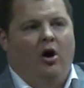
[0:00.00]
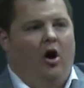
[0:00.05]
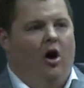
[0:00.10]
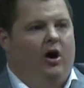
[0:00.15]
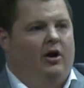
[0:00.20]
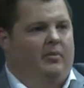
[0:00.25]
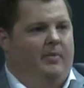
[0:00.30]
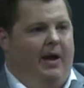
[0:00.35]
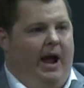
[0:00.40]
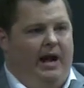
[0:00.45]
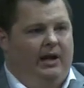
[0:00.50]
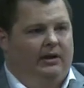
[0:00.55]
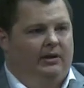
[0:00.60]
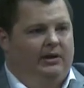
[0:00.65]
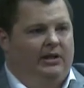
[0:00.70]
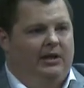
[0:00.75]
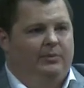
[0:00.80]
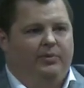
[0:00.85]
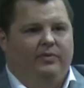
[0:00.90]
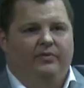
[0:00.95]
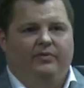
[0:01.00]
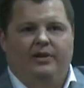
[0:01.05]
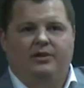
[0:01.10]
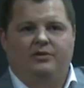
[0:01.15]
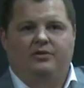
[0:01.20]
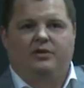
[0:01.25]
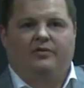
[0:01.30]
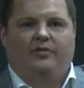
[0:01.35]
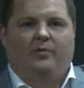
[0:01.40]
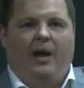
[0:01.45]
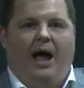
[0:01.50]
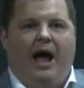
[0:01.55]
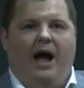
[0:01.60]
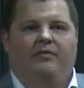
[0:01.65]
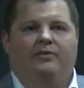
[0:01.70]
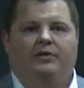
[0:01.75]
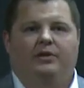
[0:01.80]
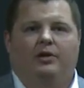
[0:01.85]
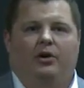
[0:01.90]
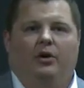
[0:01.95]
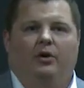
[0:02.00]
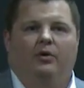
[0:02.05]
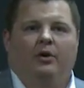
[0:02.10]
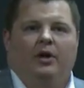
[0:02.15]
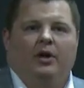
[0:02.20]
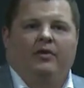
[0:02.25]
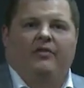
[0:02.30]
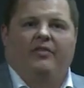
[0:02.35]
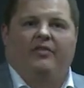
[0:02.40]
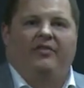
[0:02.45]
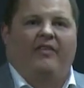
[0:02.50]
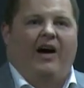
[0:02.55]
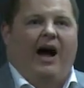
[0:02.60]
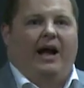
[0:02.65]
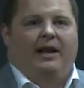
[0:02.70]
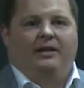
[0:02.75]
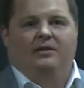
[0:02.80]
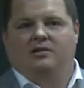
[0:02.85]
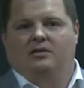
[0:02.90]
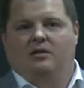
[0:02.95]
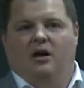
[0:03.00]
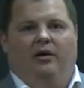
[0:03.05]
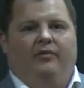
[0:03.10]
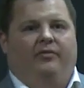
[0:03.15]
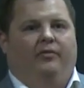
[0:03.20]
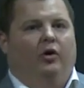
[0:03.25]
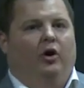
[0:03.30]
automatically. It prevents you from having to go find stuff,